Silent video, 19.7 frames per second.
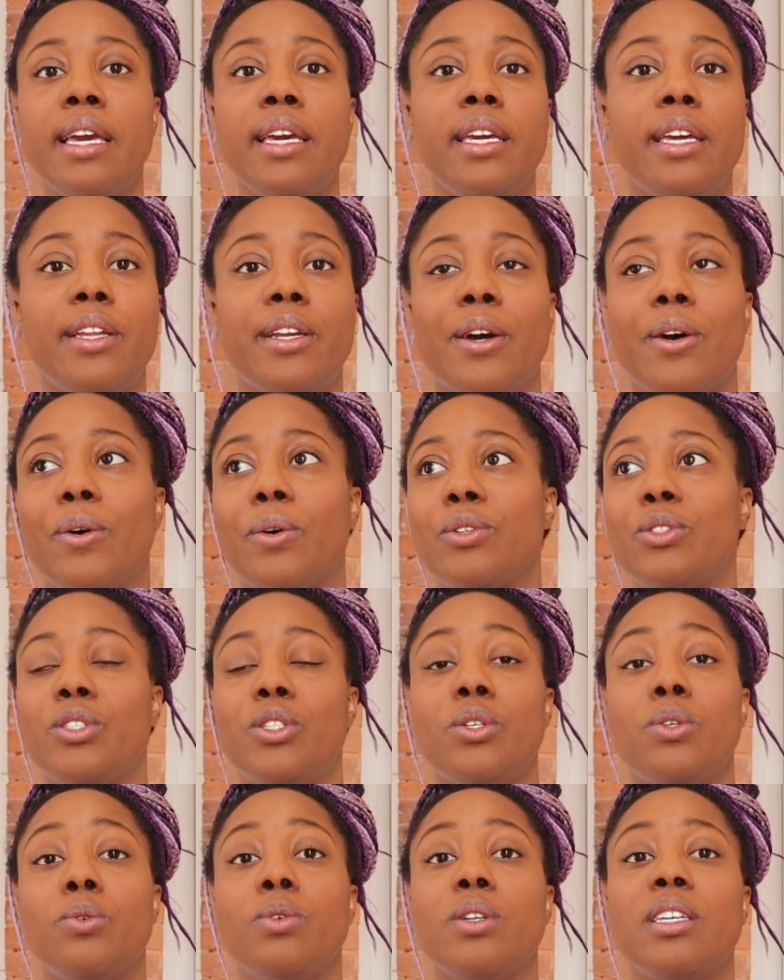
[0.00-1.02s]
you know,
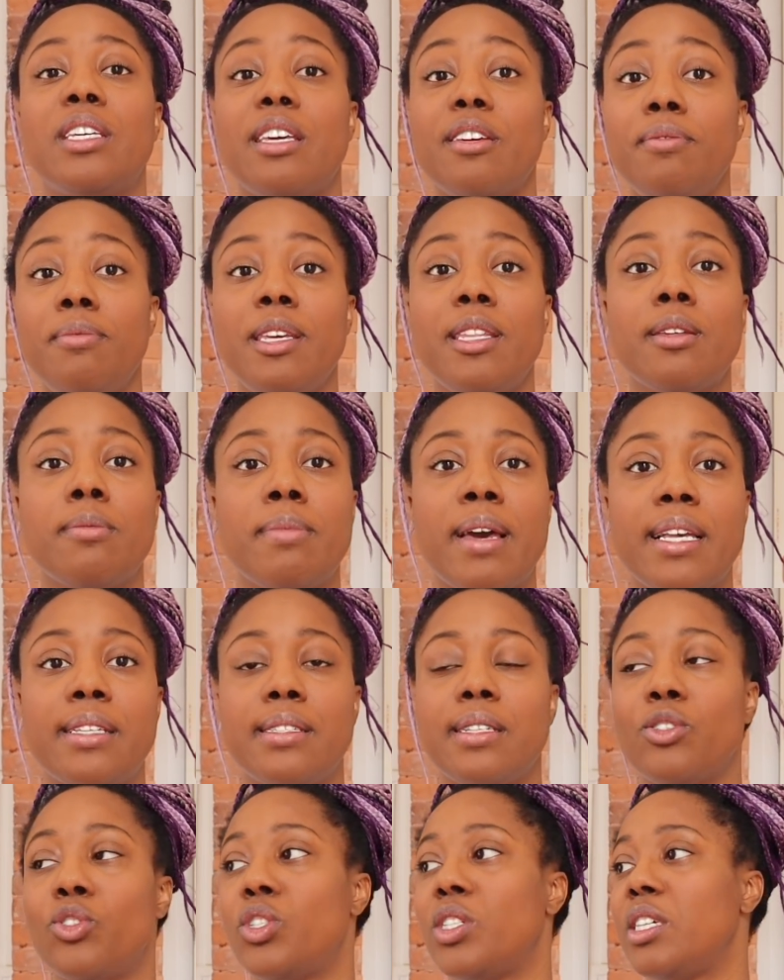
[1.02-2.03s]
to give me the
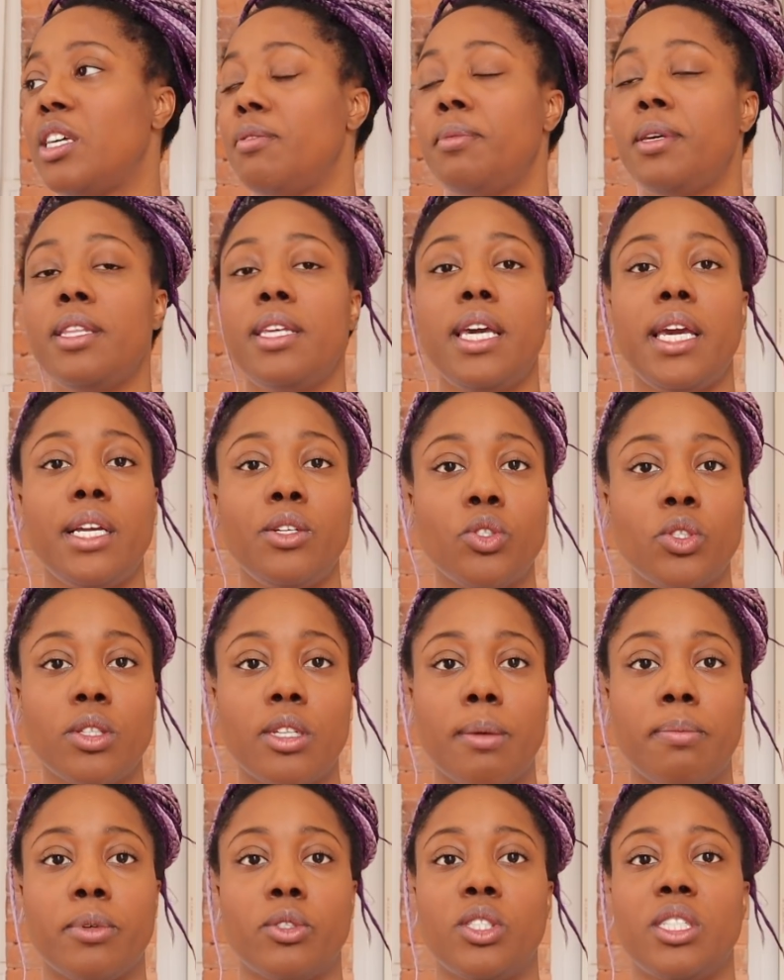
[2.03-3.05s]
message, to give me the angel
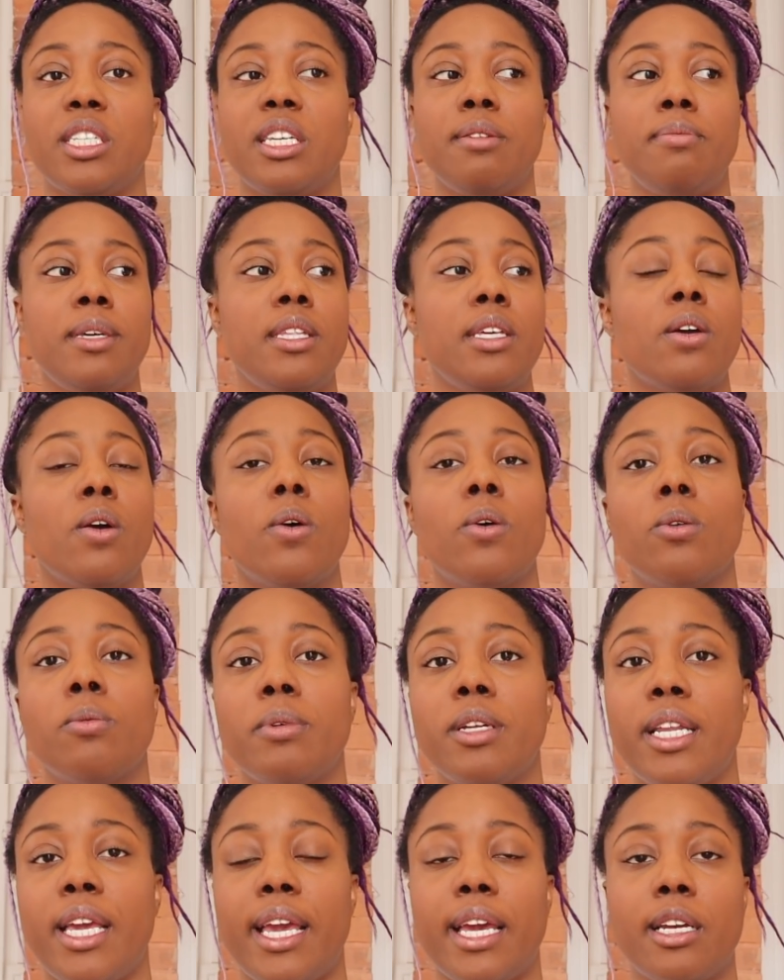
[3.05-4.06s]
number, to give me the
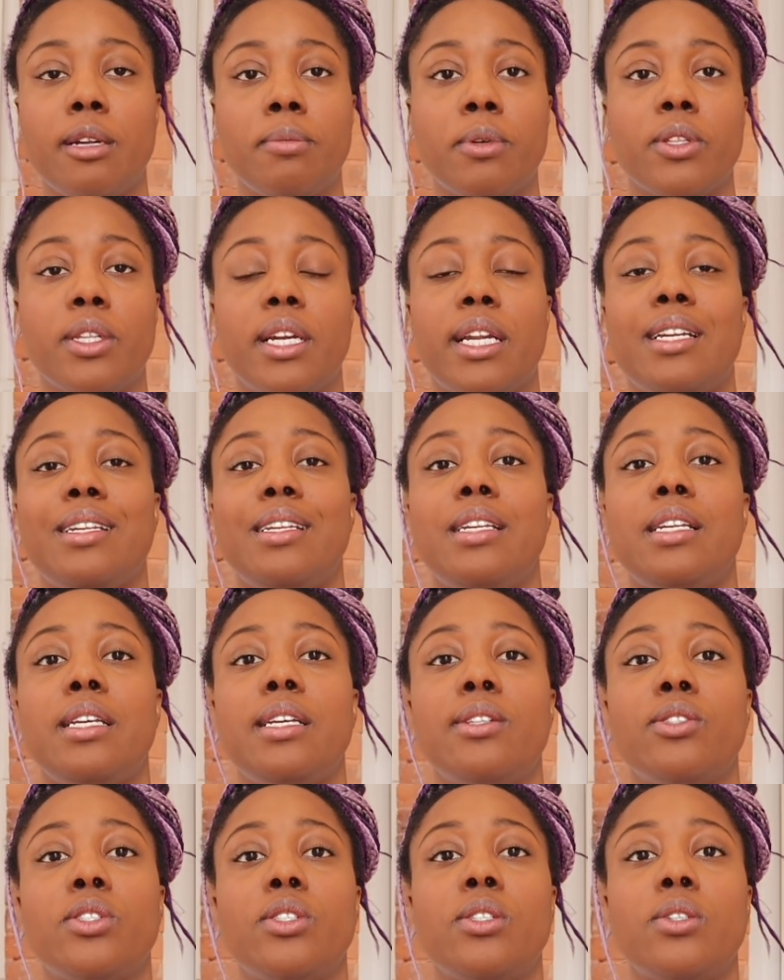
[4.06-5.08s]
omen animal that I
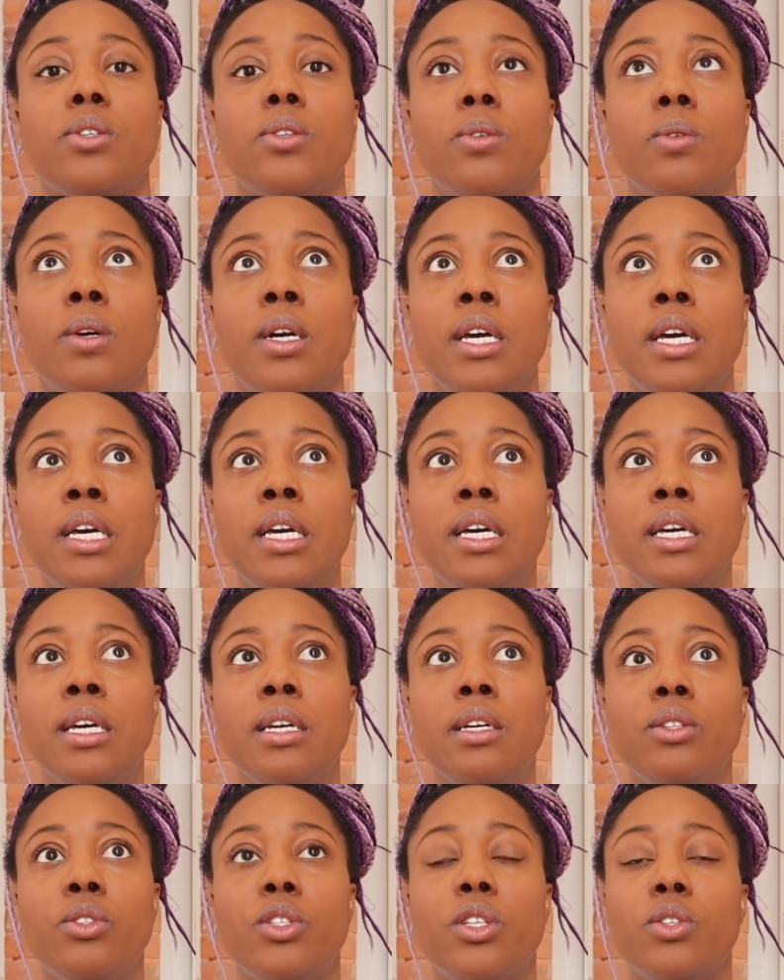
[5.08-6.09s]
need to
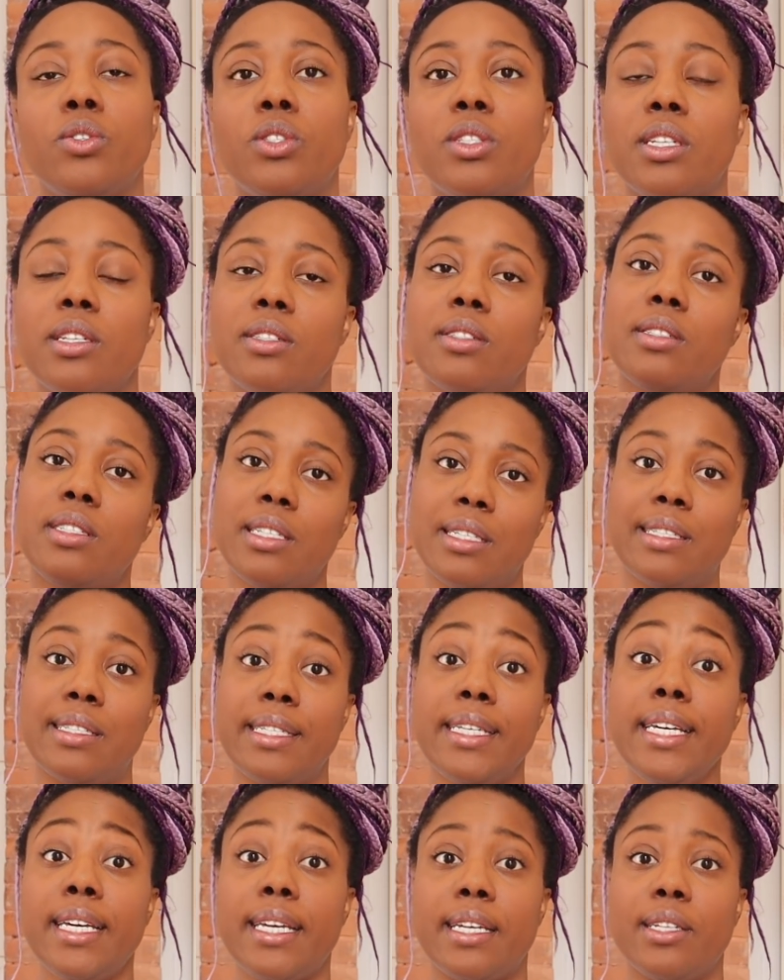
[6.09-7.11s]

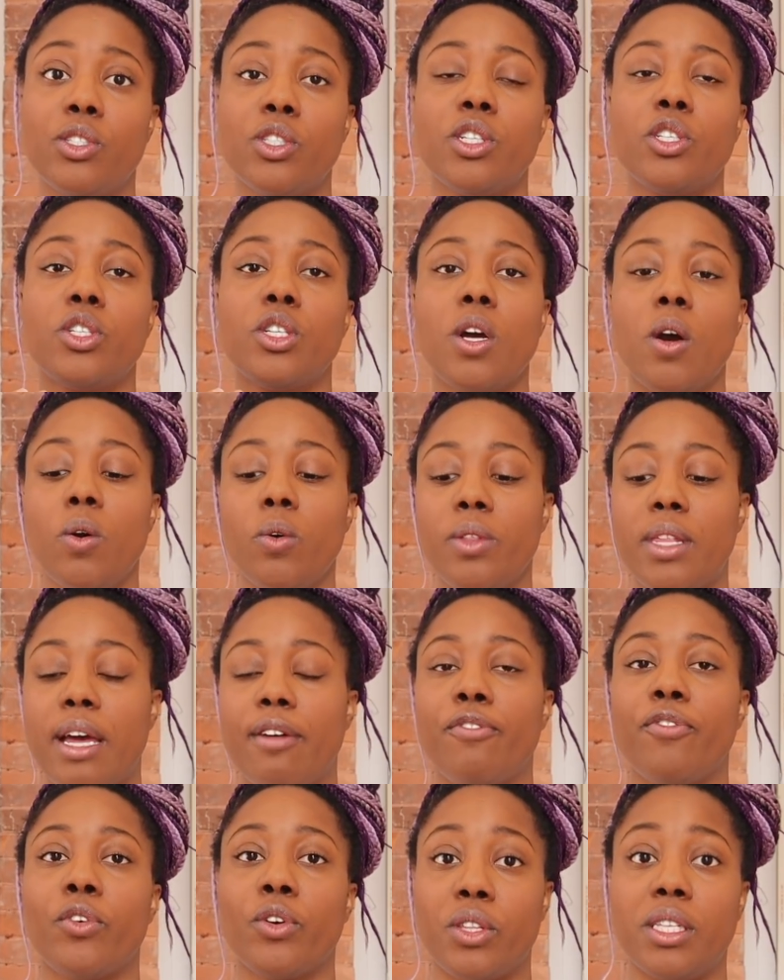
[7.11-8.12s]
see, to know
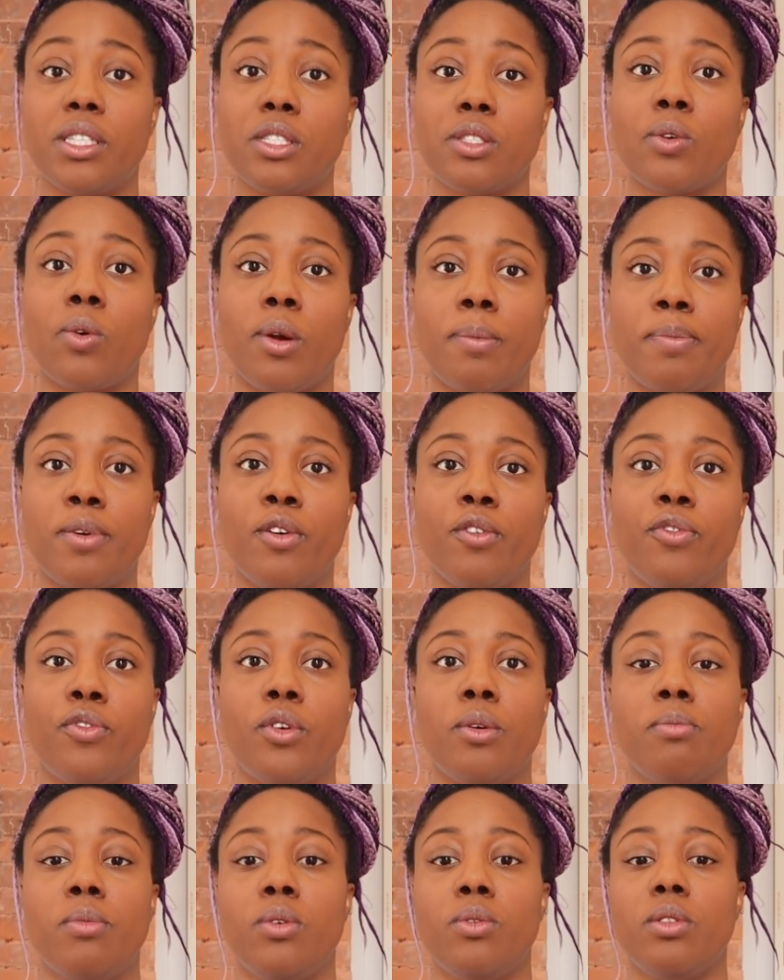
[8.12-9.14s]
that for this Scorpio
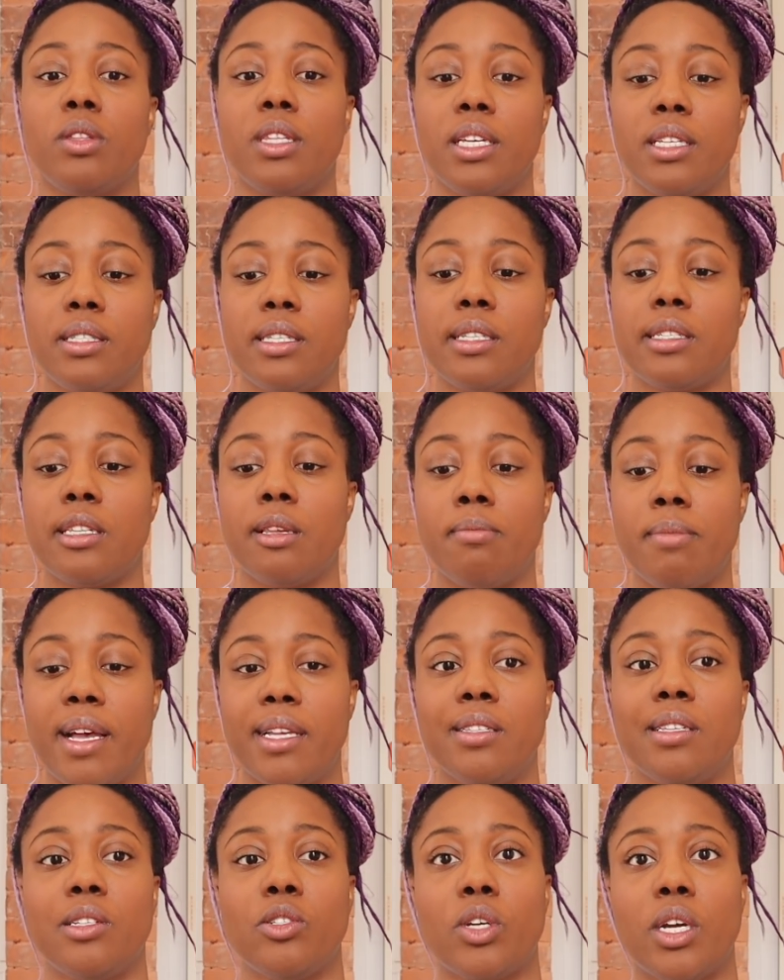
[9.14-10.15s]
full moon, this is the
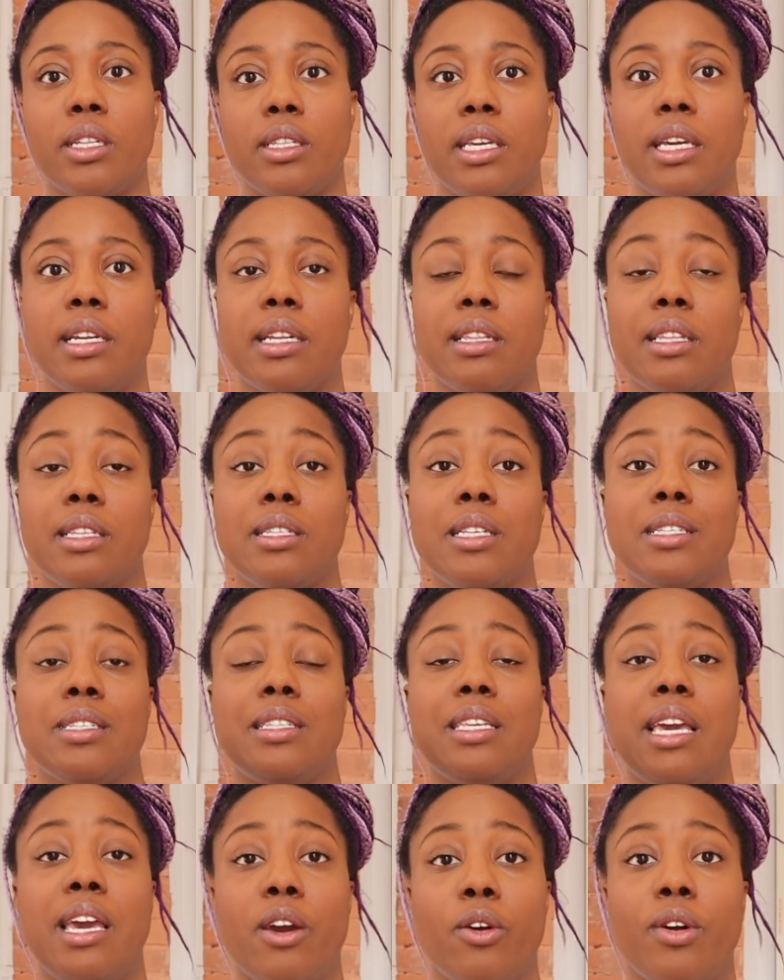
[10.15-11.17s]
message I need, and this is
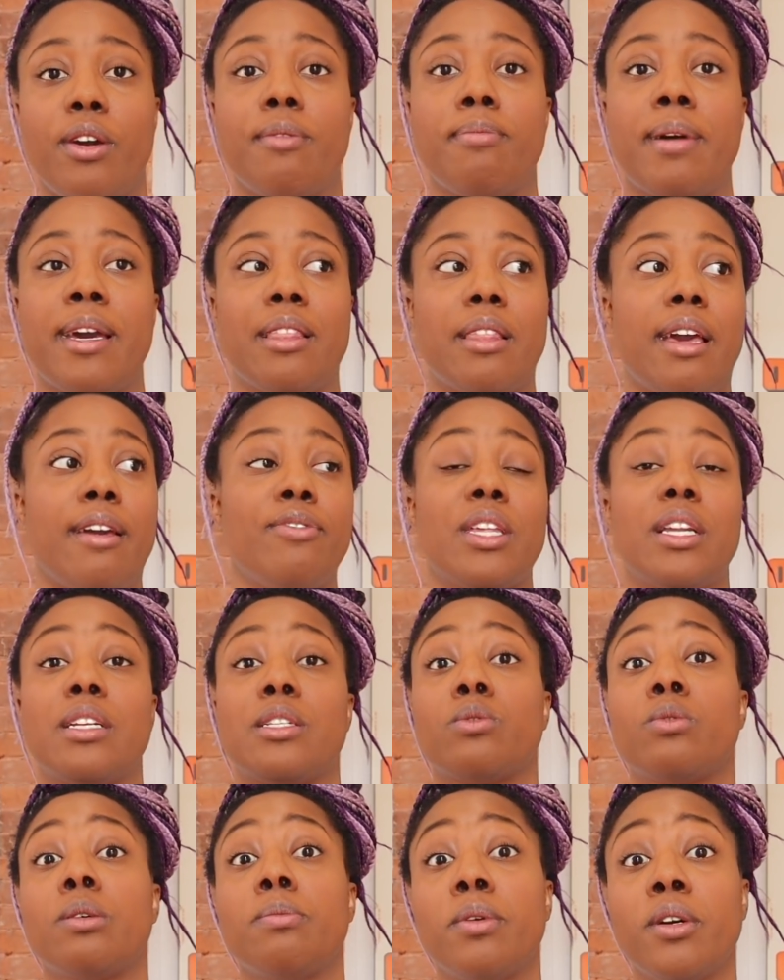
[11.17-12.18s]
the area of my life that
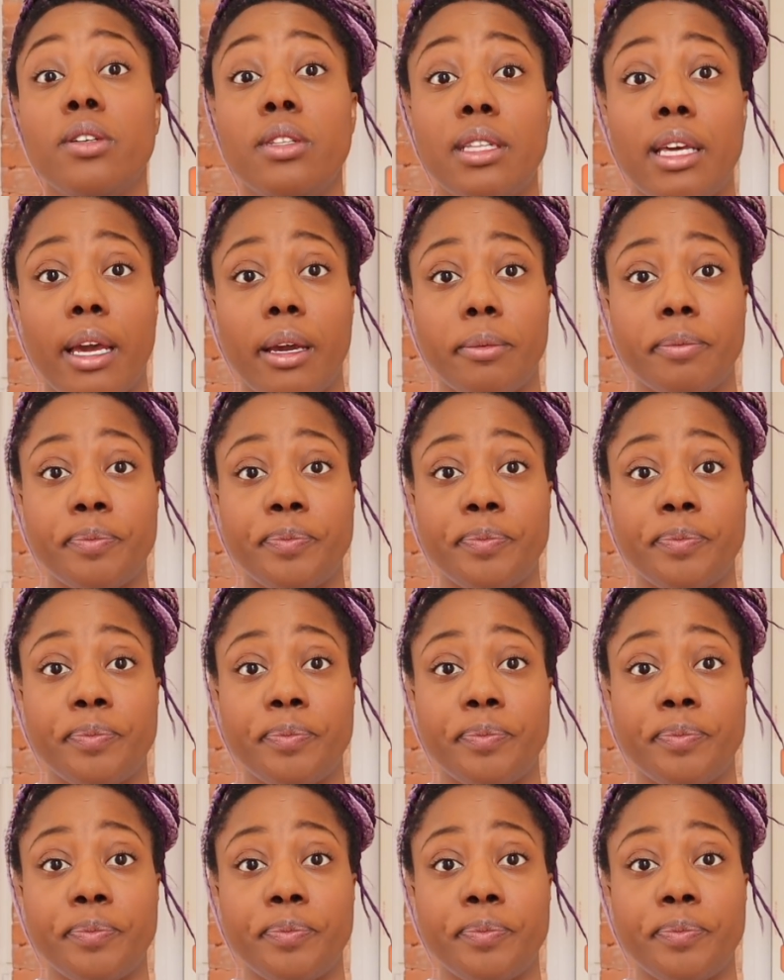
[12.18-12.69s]
is rebirthing.